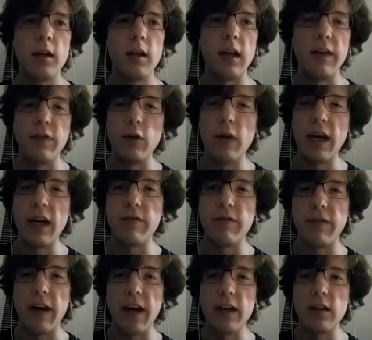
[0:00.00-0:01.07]
you had
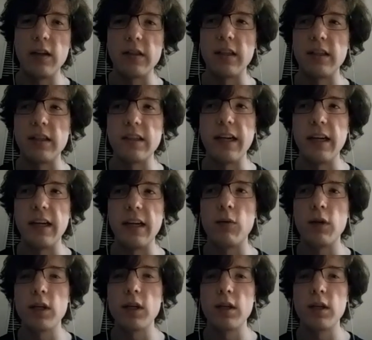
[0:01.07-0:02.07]
files on the Sia network,